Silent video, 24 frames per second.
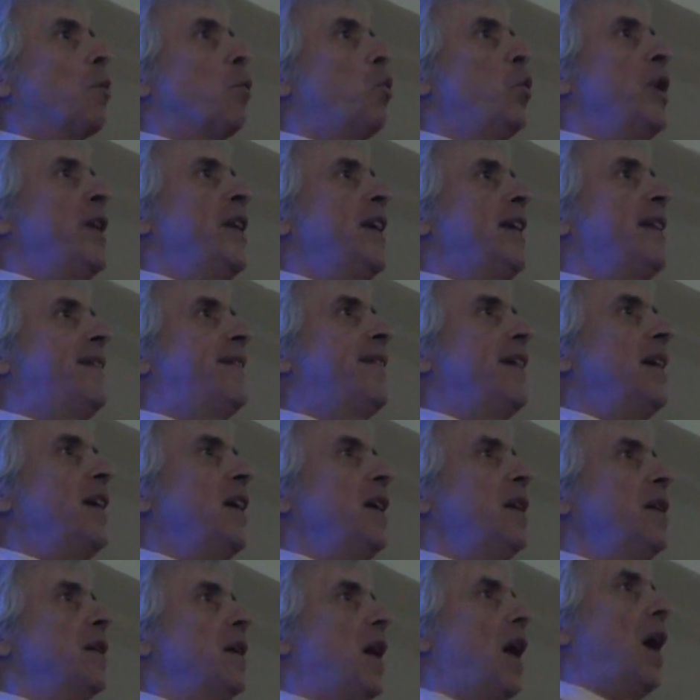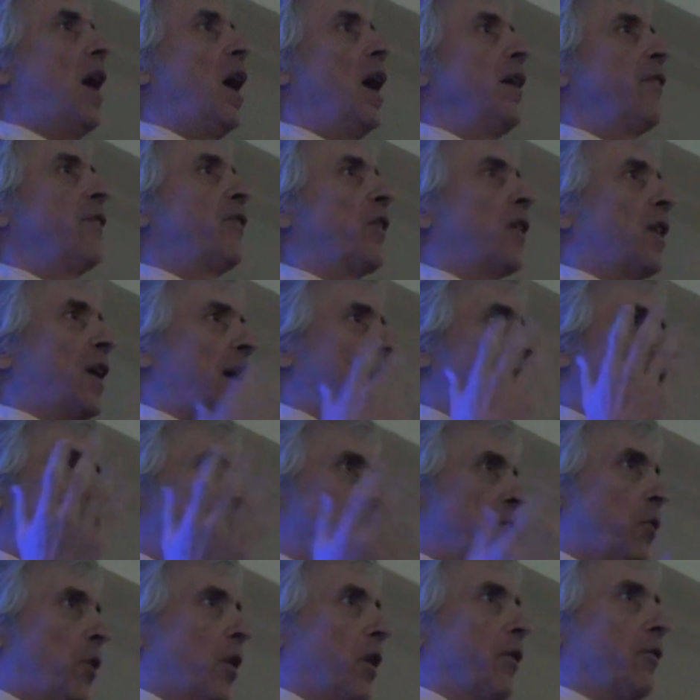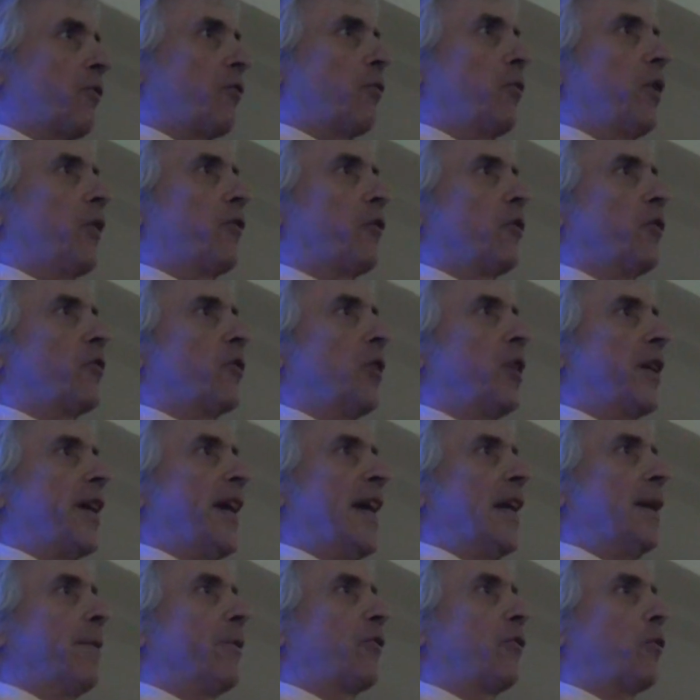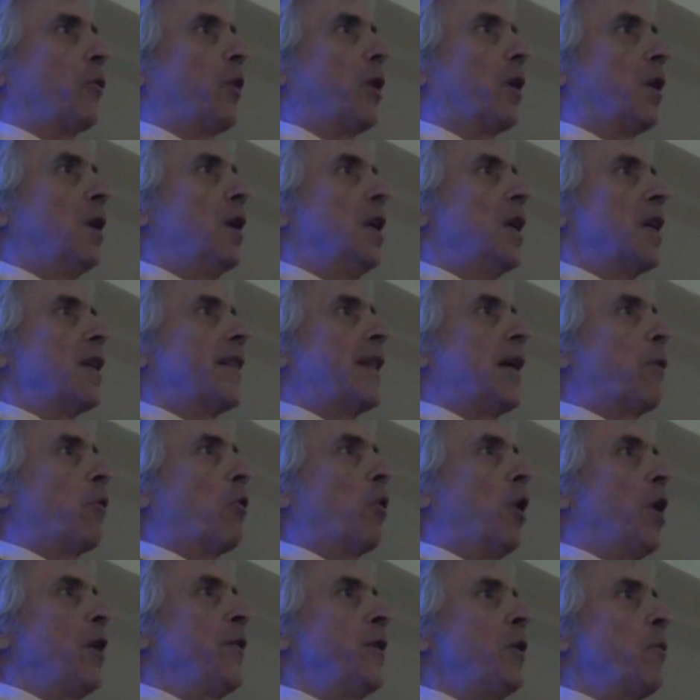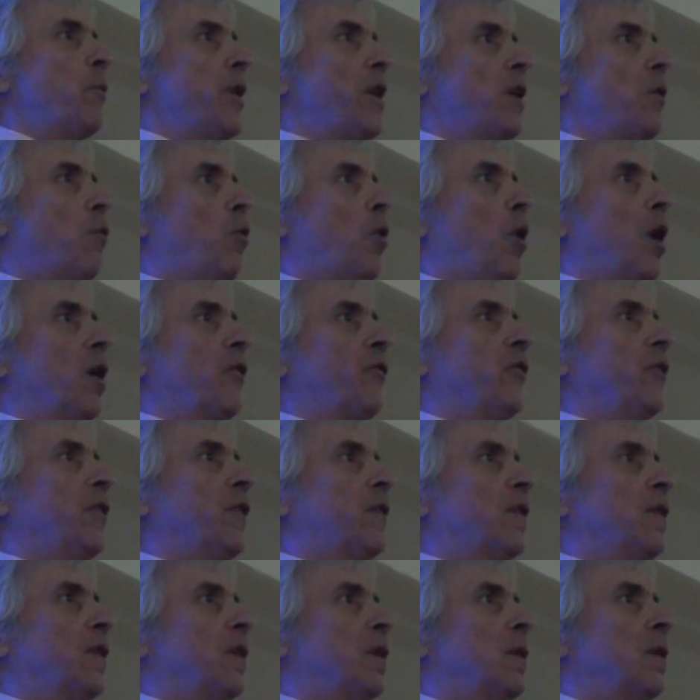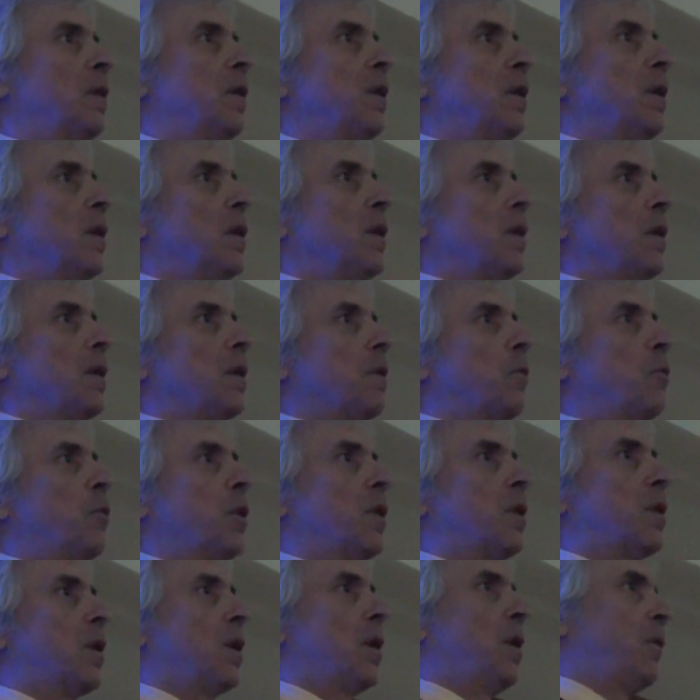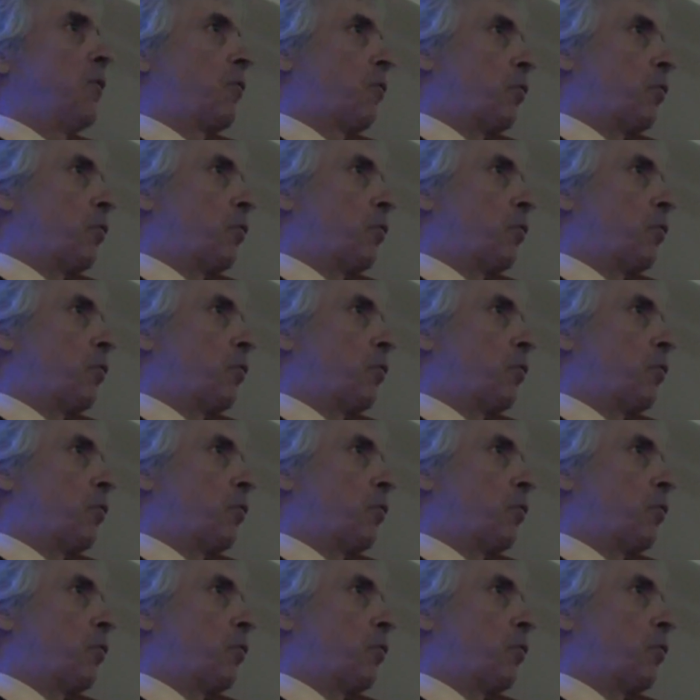when he did isolate and did all his research on cannabis oil, they were on their way to Washington. With, he